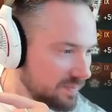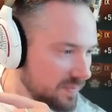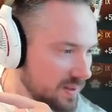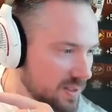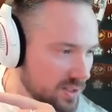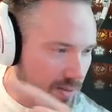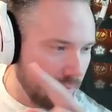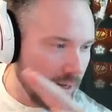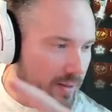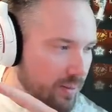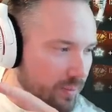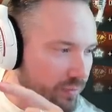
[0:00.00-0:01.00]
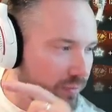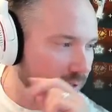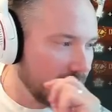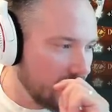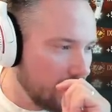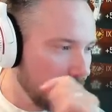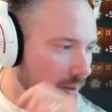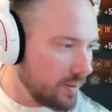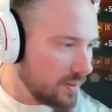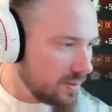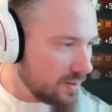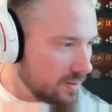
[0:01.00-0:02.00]
Somehow they will fuck it up though.
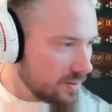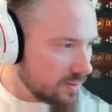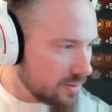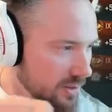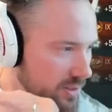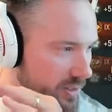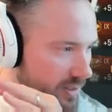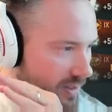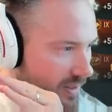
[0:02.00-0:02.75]
Trust.